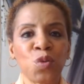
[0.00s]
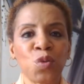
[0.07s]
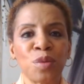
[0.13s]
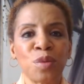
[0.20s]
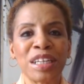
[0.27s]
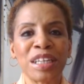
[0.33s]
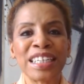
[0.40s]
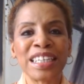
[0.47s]
a
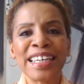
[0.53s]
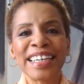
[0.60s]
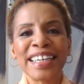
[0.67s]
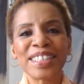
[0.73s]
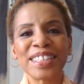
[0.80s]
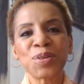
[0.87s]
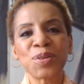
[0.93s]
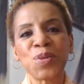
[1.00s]
woman
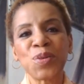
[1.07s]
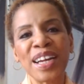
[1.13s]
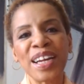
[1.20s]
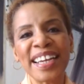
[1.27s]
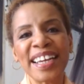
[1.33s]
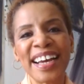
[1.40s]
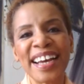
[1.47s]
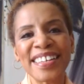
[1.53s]
in the
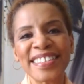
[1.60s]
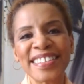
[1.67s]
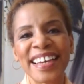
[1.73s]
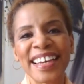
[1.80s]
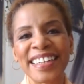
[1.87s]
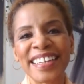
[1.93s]
White House.